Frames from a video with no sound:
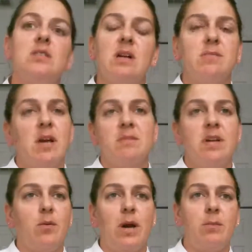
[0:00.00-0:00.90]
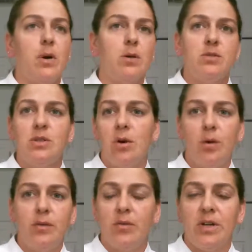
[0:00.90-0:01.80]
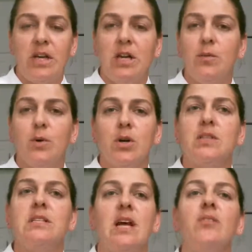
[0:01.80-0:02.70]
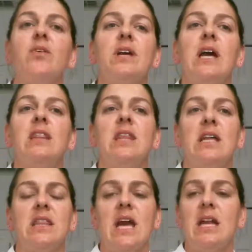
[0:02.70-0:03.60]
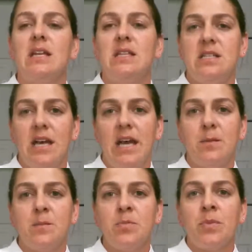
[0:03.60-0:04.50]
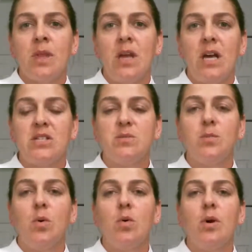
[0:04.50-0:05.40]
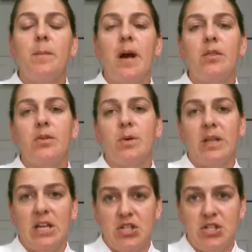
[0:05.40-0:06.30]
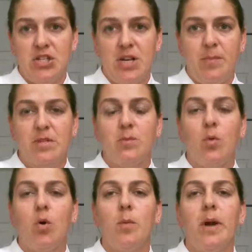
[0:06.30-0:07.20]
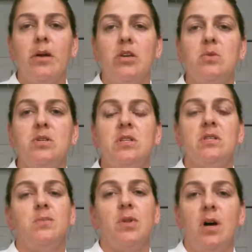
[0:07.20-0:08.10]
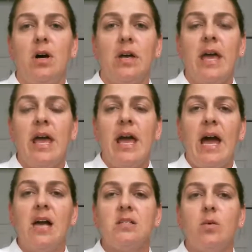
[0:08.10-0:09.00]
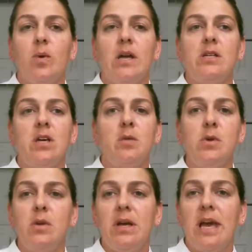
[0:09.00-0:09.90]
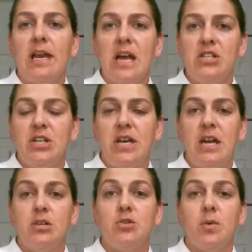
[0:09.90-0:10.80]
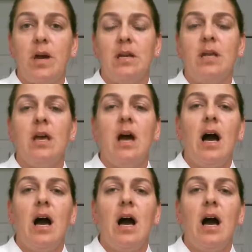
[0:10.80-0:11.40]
Sometimes I write posts only for keywords, and I forget that at the end of the day, it's more about the relationship. It's more about using this blog as a way to communicate, educate, train.